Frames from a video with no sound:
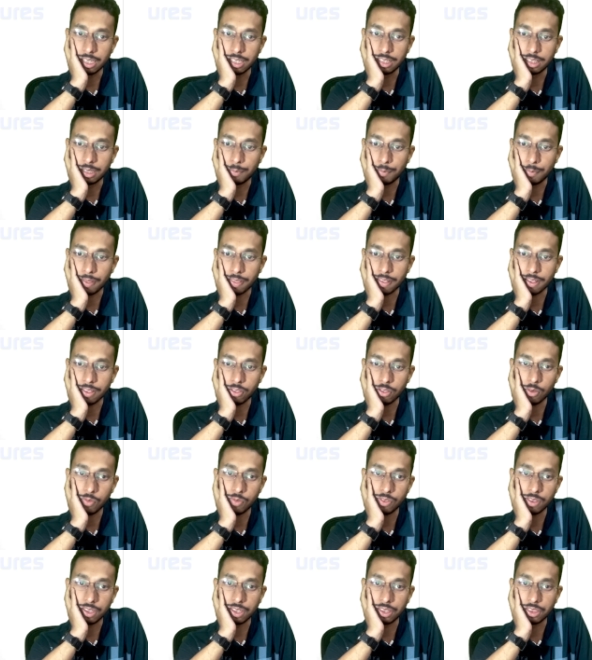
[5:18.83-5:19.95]
in the presence of
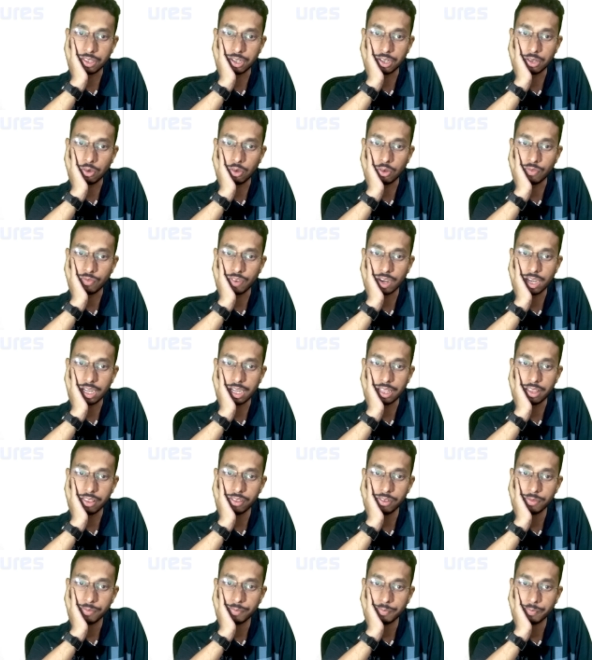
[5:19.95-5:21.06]
C3 convertase.